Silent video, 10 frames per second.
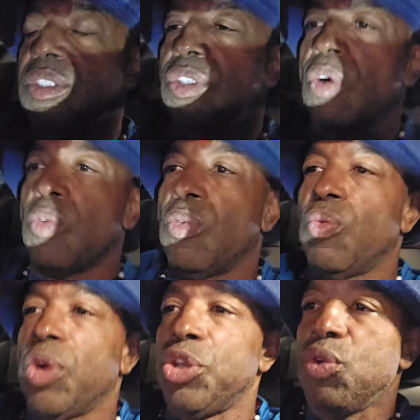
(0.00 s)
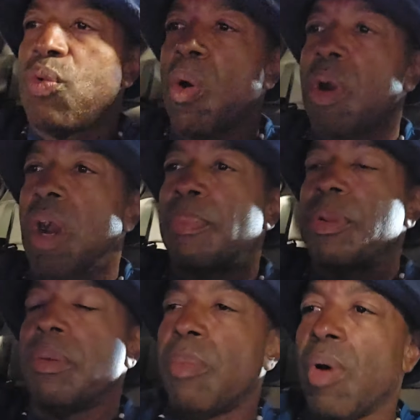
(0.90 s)
So when you woke up
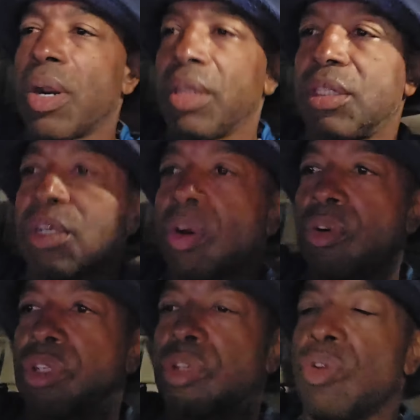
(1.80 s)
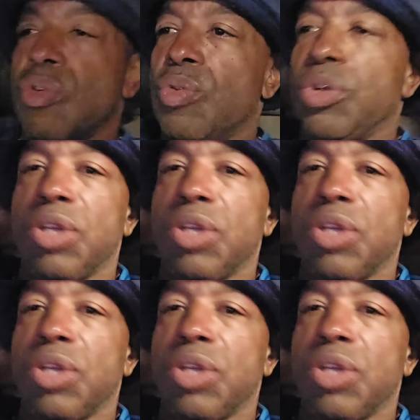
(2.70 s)
in the morning to go to school,